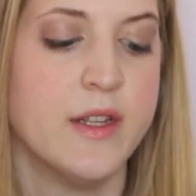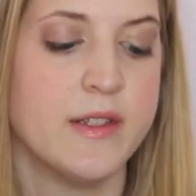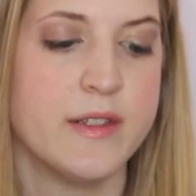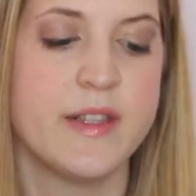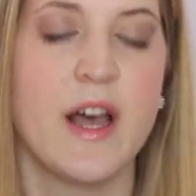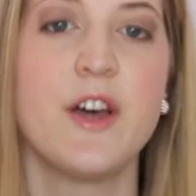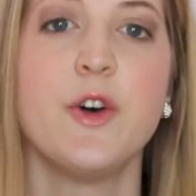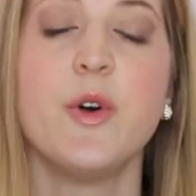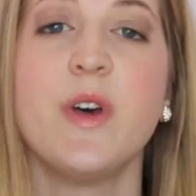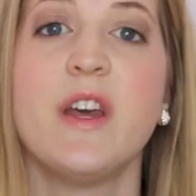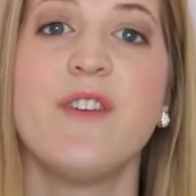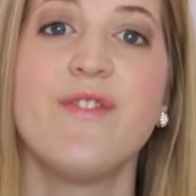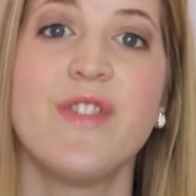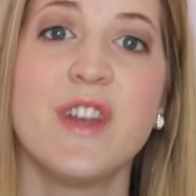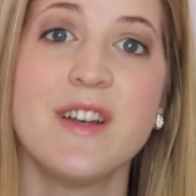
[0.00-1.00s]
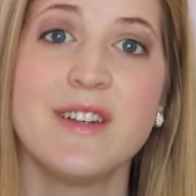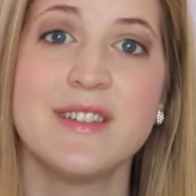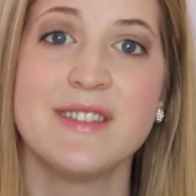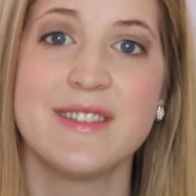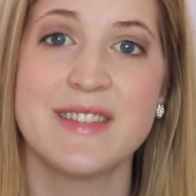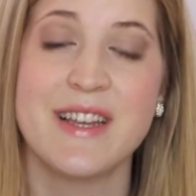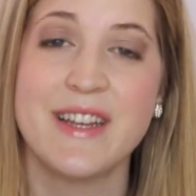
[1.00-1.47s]
So if
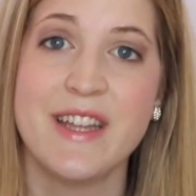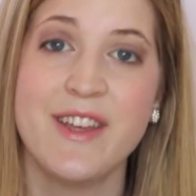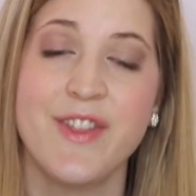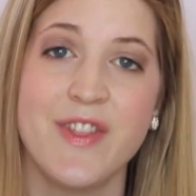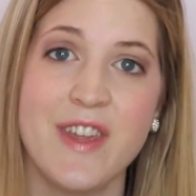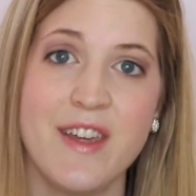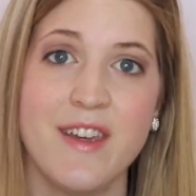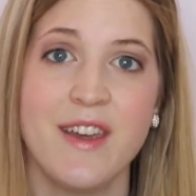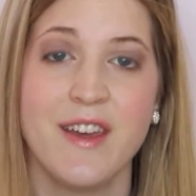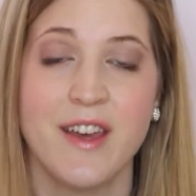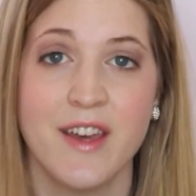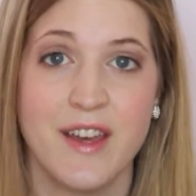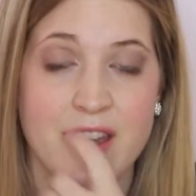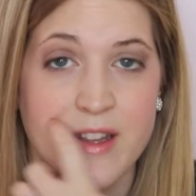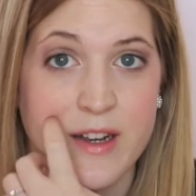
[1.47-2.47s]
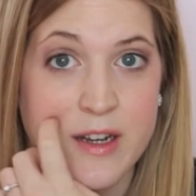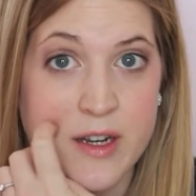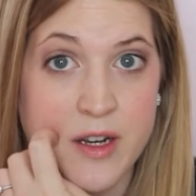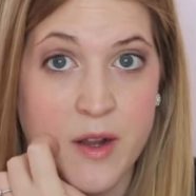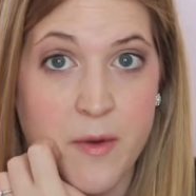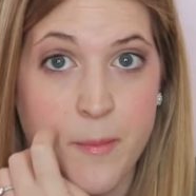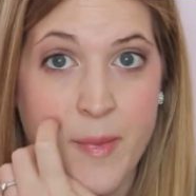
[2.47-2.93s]
there's anything
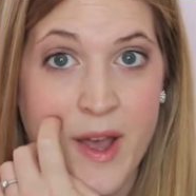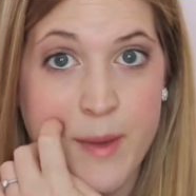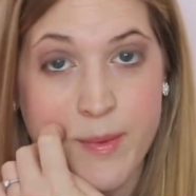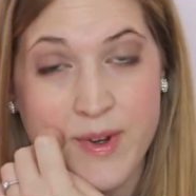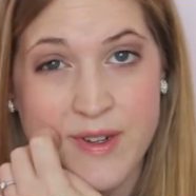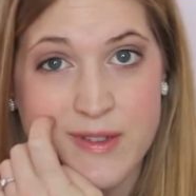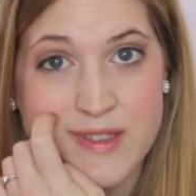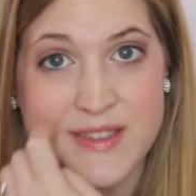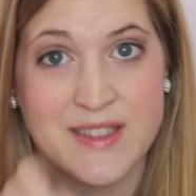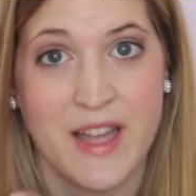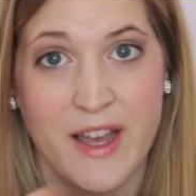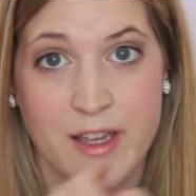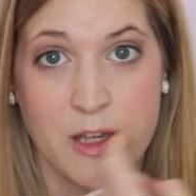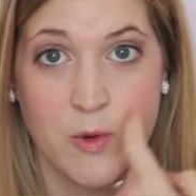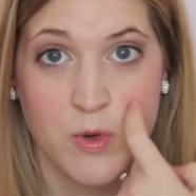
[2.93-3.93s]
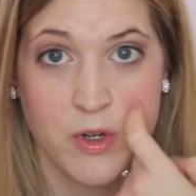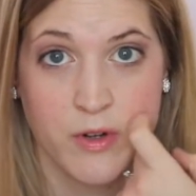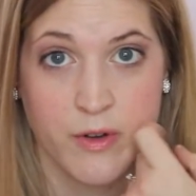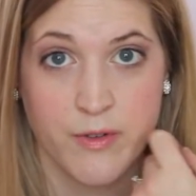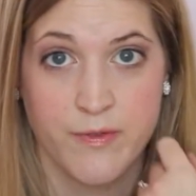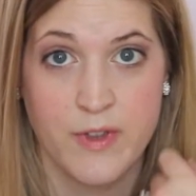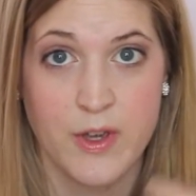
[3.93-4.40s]
in my purse that you want to
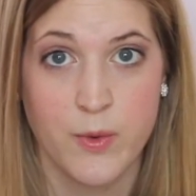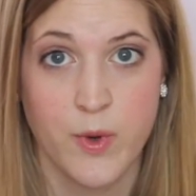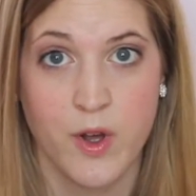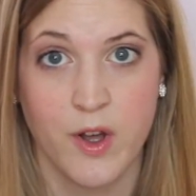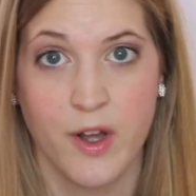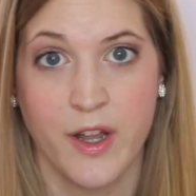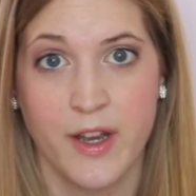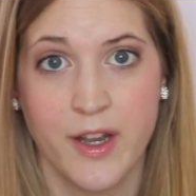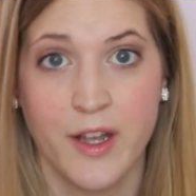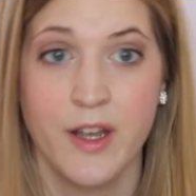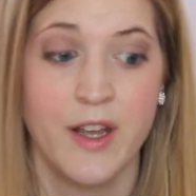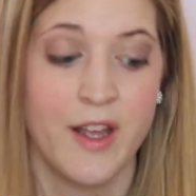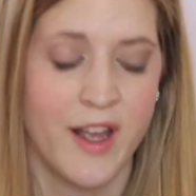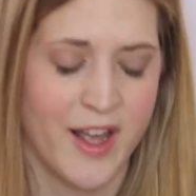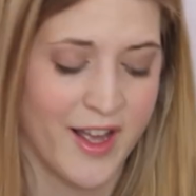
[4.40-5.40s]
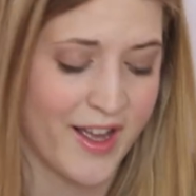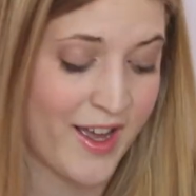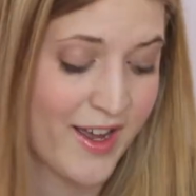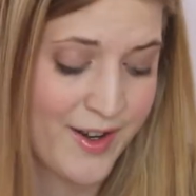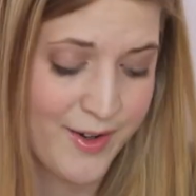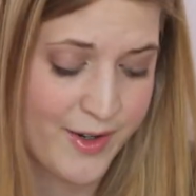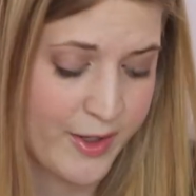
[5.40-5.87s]
review on,
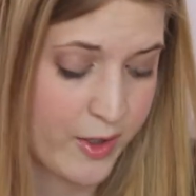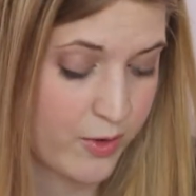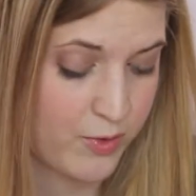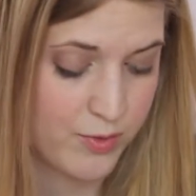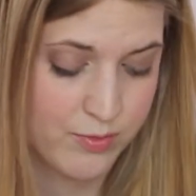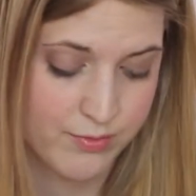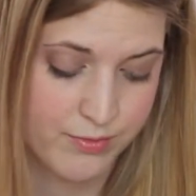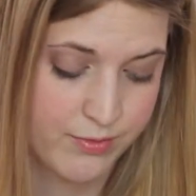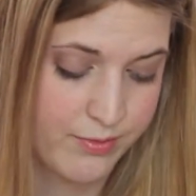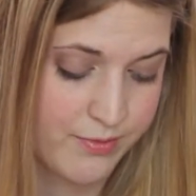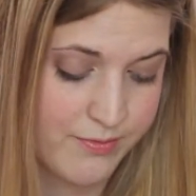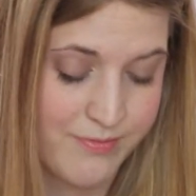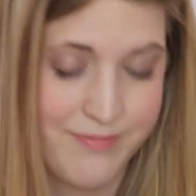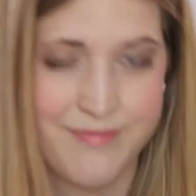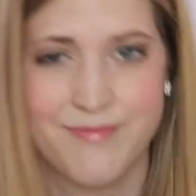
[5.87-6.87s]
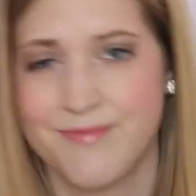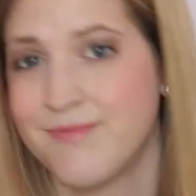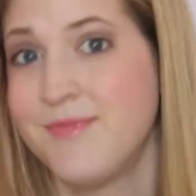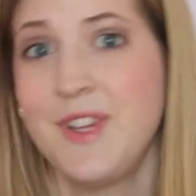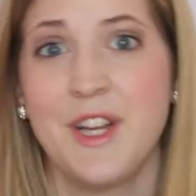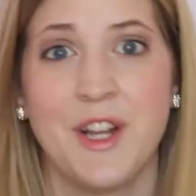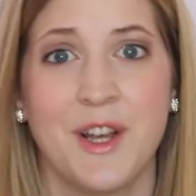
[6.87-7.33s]
I don't know,
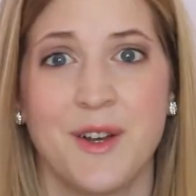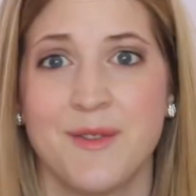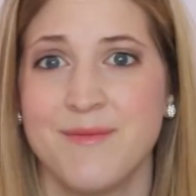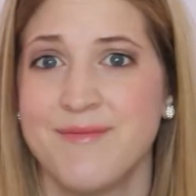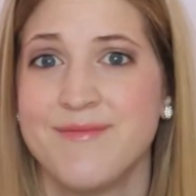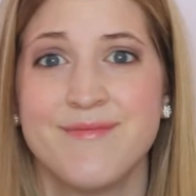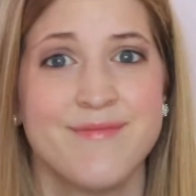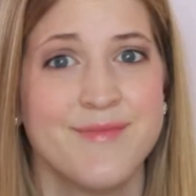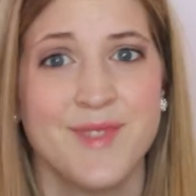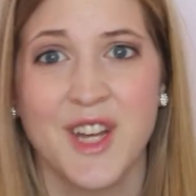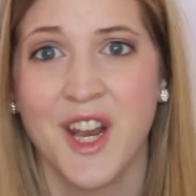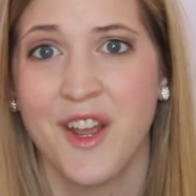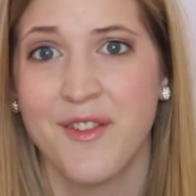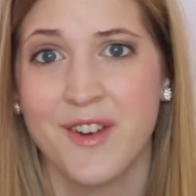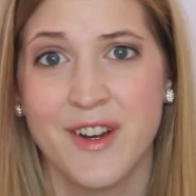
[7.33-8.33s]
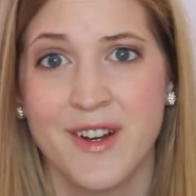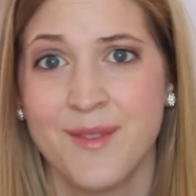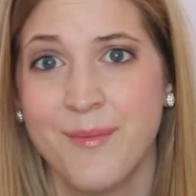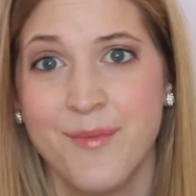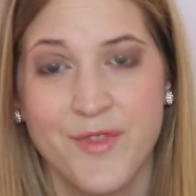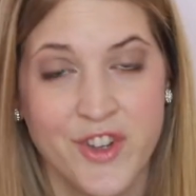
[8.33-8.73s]
you know, whatever.